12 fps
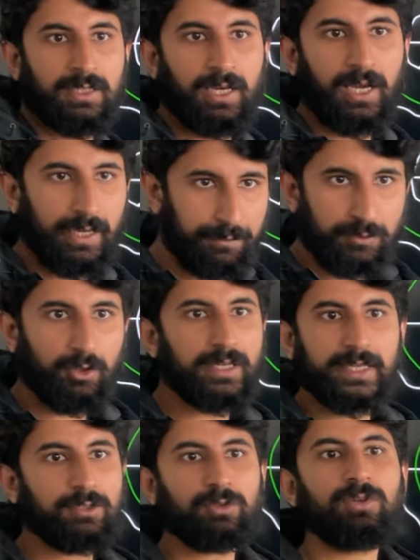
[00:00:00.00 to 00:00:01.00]
I am not
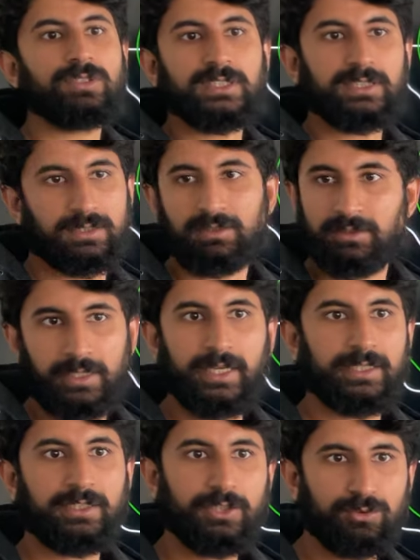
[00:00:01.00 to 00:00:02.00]
enclosing
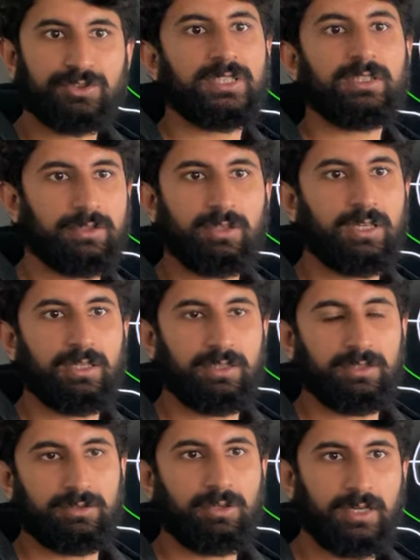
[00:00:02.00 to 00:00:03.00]
any new
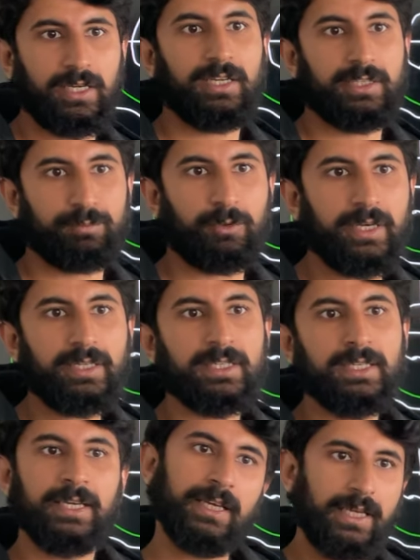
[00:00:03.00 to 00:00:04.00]
non-analytic point.
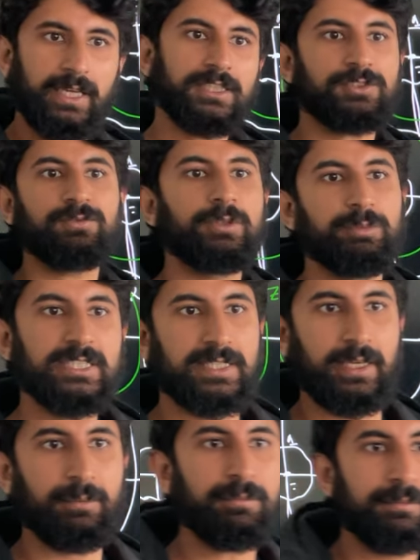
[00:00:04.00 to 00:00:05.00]
ANs would be same.